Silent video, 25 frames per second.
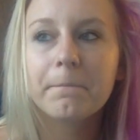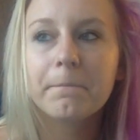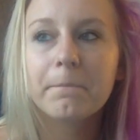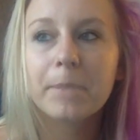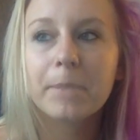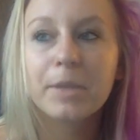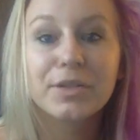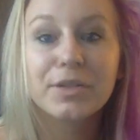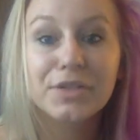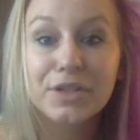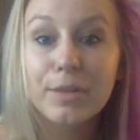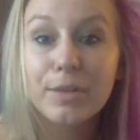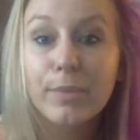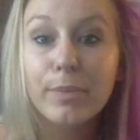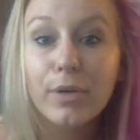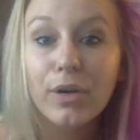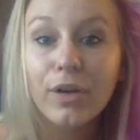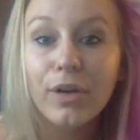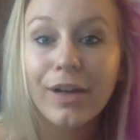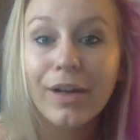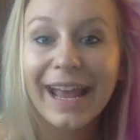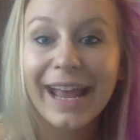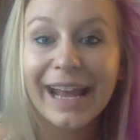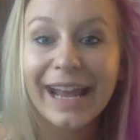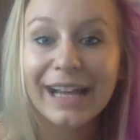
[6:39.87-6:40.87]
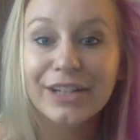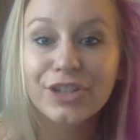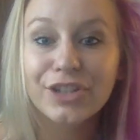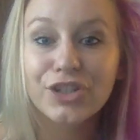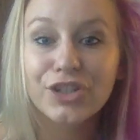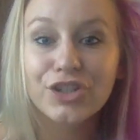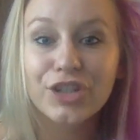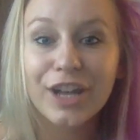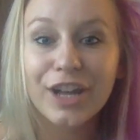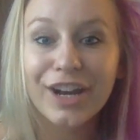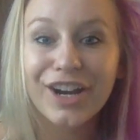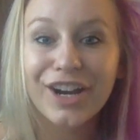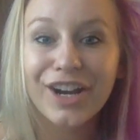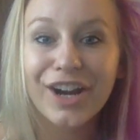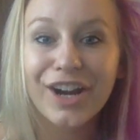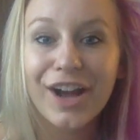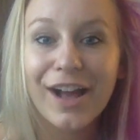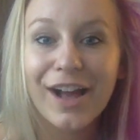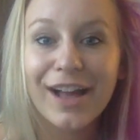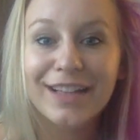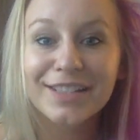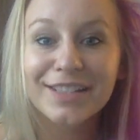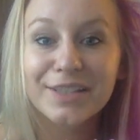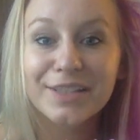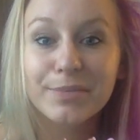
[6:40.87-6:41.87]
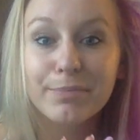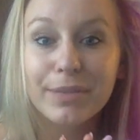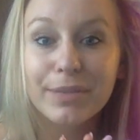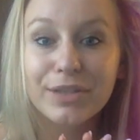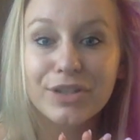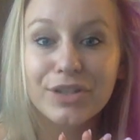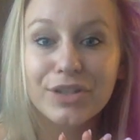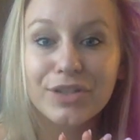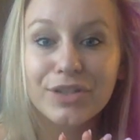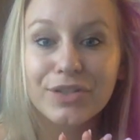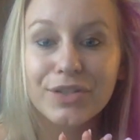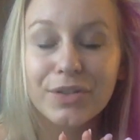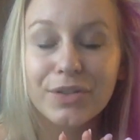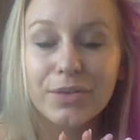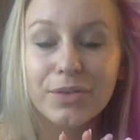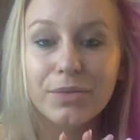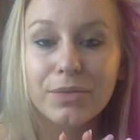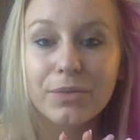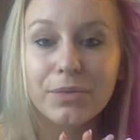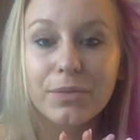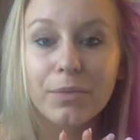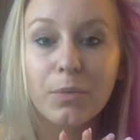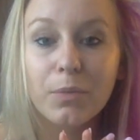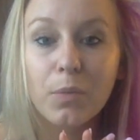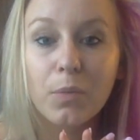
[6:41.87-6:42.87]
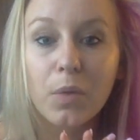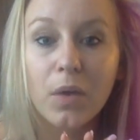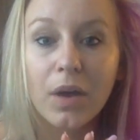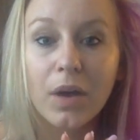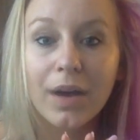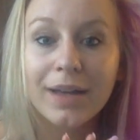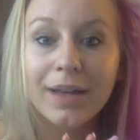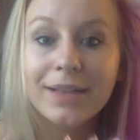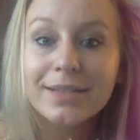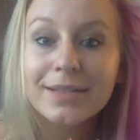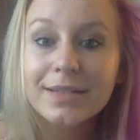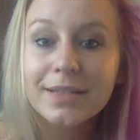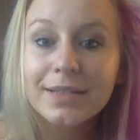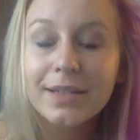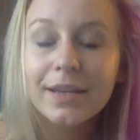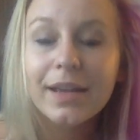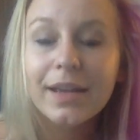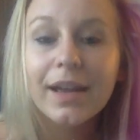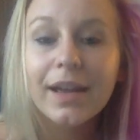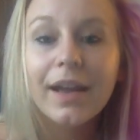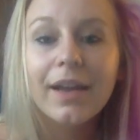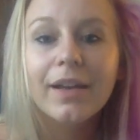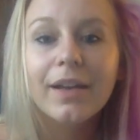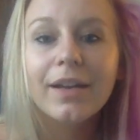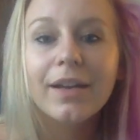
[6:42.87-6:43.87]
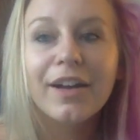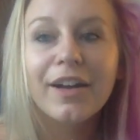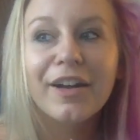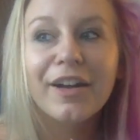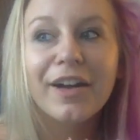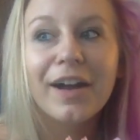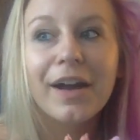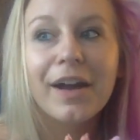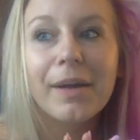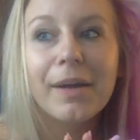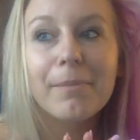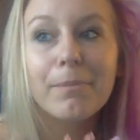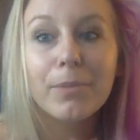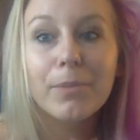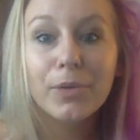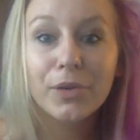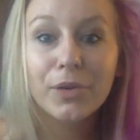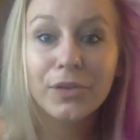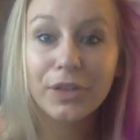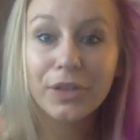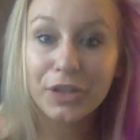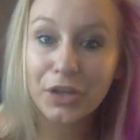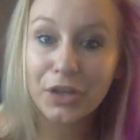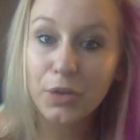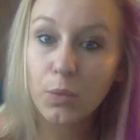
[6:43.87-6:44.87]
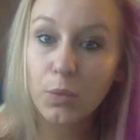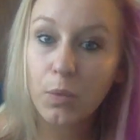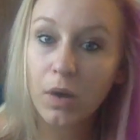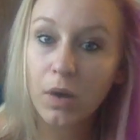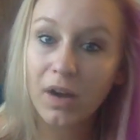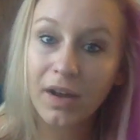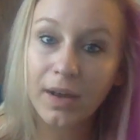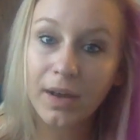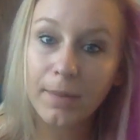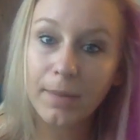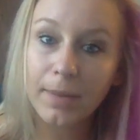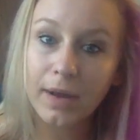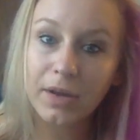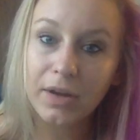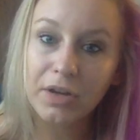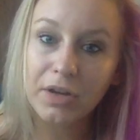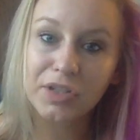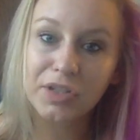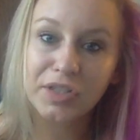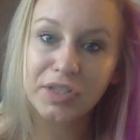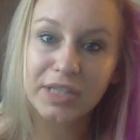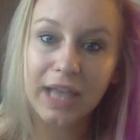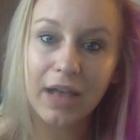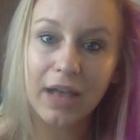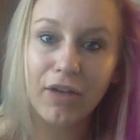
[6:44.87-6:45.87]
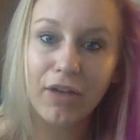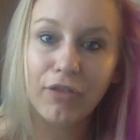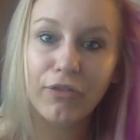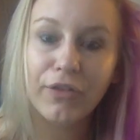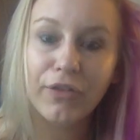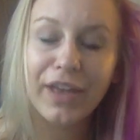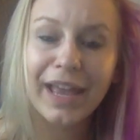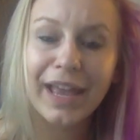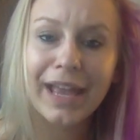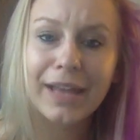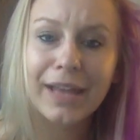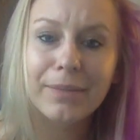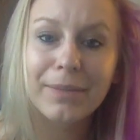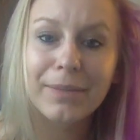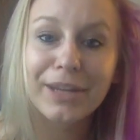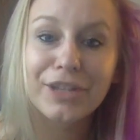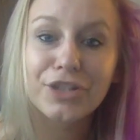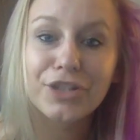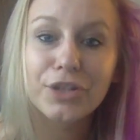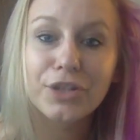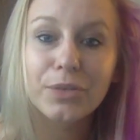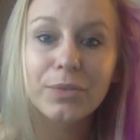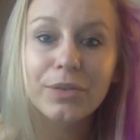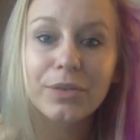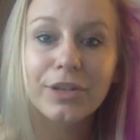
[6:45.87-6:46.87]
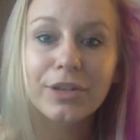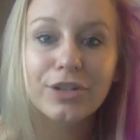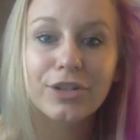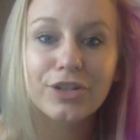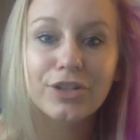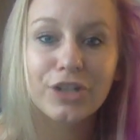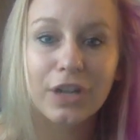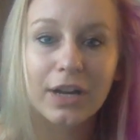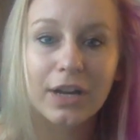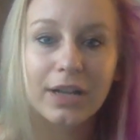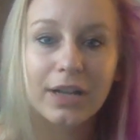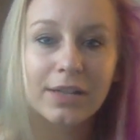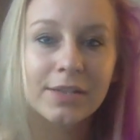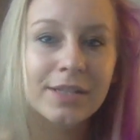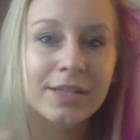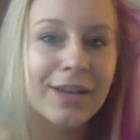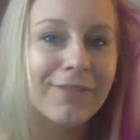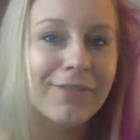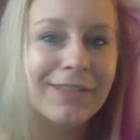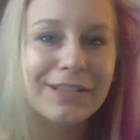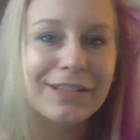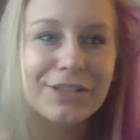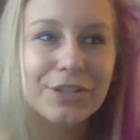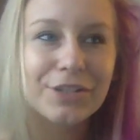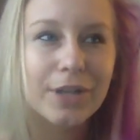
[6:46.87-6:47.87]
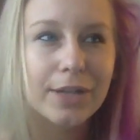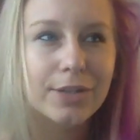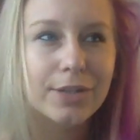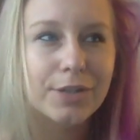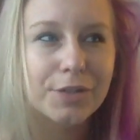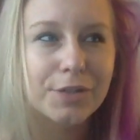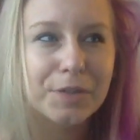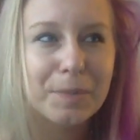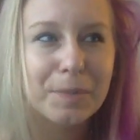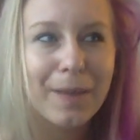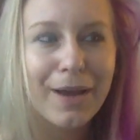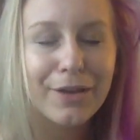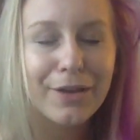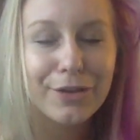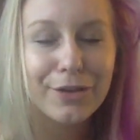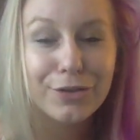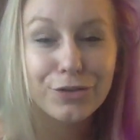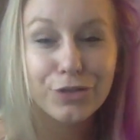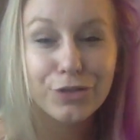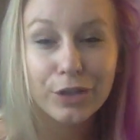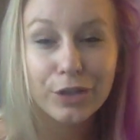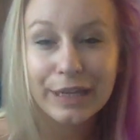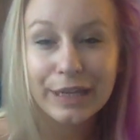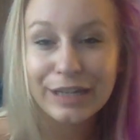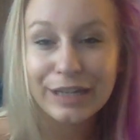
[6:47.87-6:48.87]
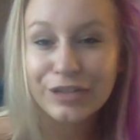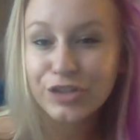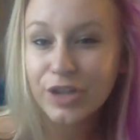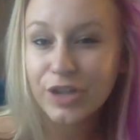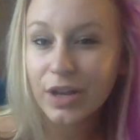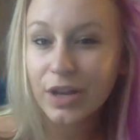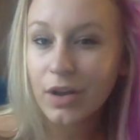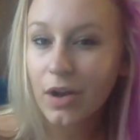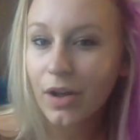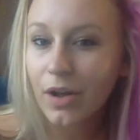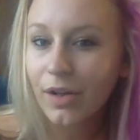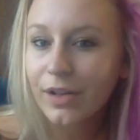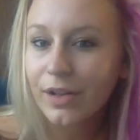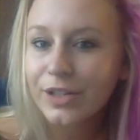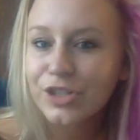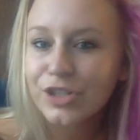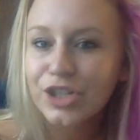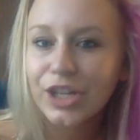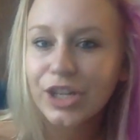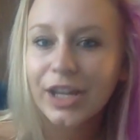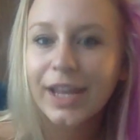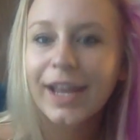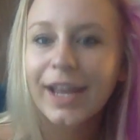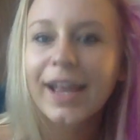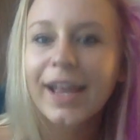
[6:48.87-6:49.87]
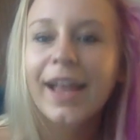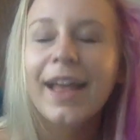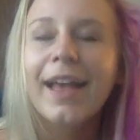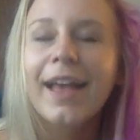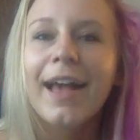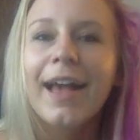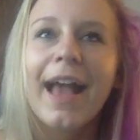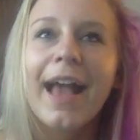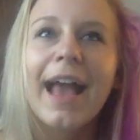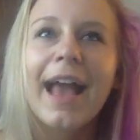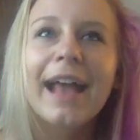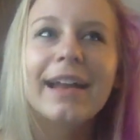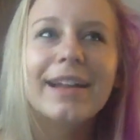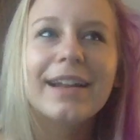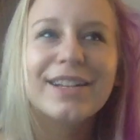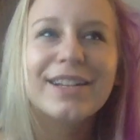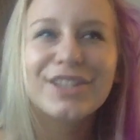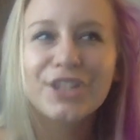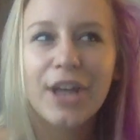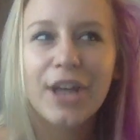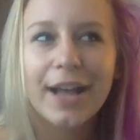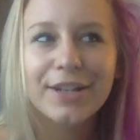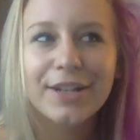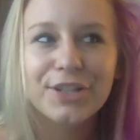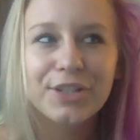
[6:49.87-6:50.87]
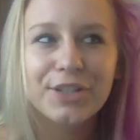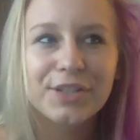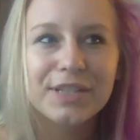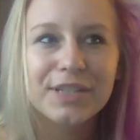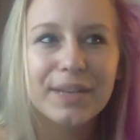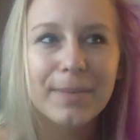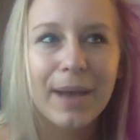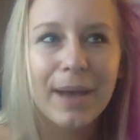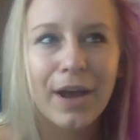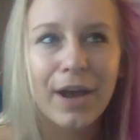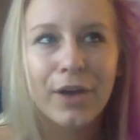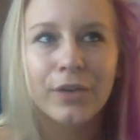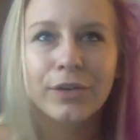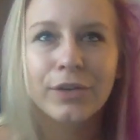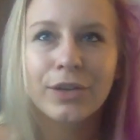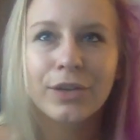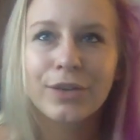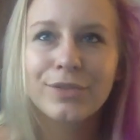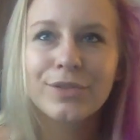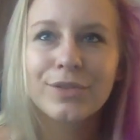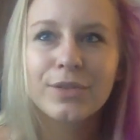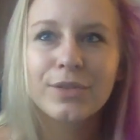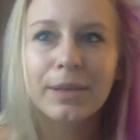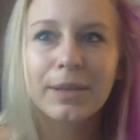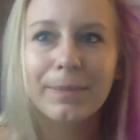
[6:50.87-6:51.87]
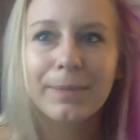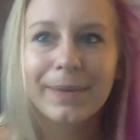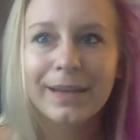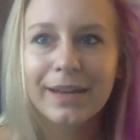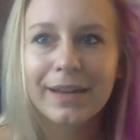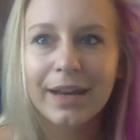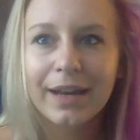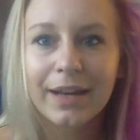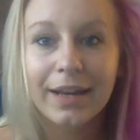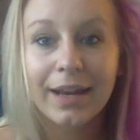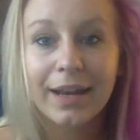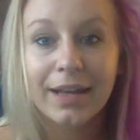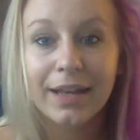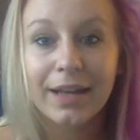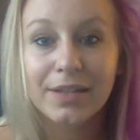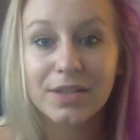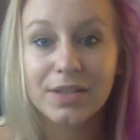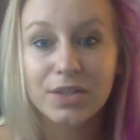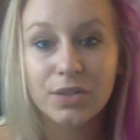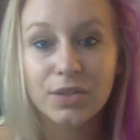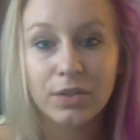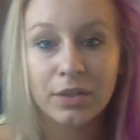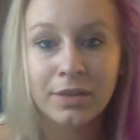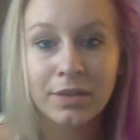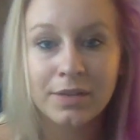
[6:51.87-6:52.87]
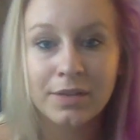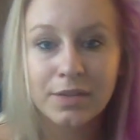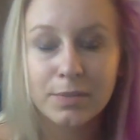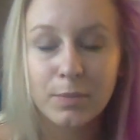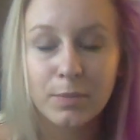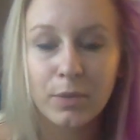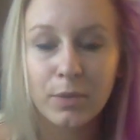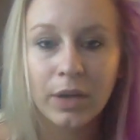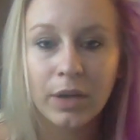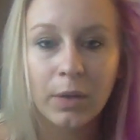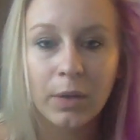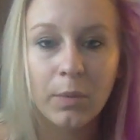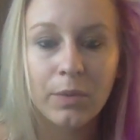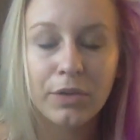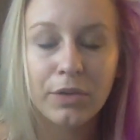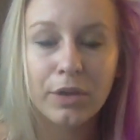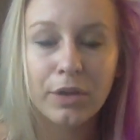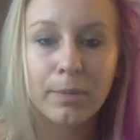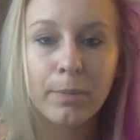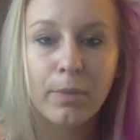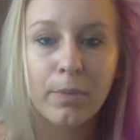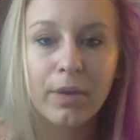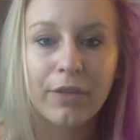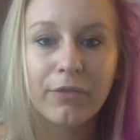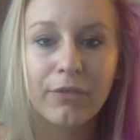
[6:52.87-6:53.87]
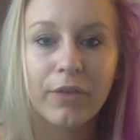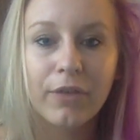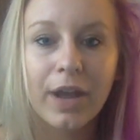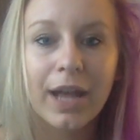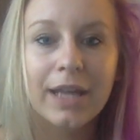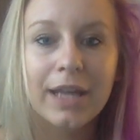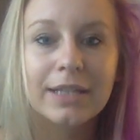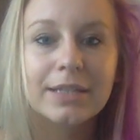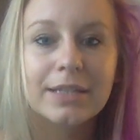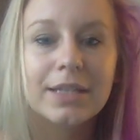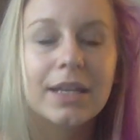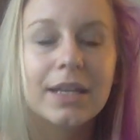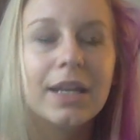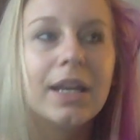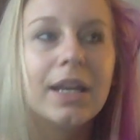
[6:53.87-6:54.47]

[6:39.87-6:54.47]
personable, and share as much as you want, more than you want about yourself. And make sure when you're sharing stuff, it's not just about you drinking Shakeology, and it's not just about you doing P90X3 this morning with your boyfriend.